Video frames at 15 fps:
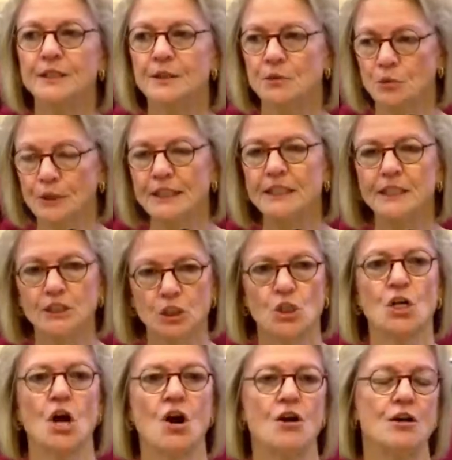really look
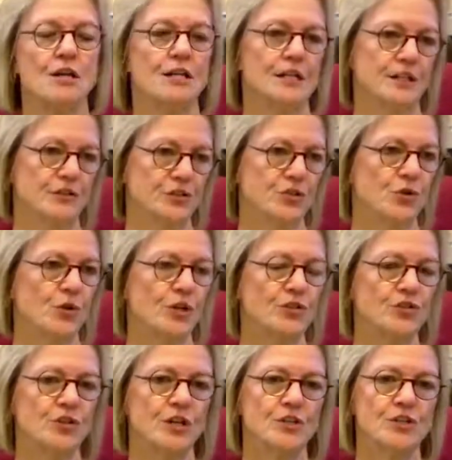hard at historic
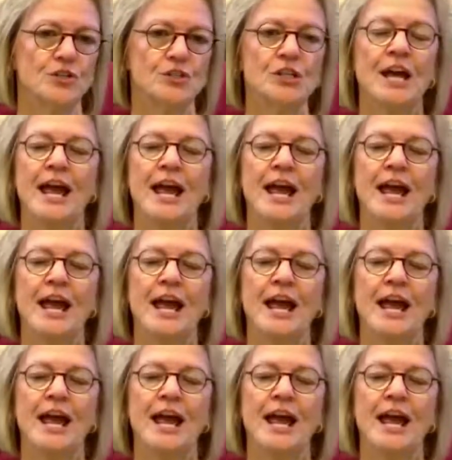structures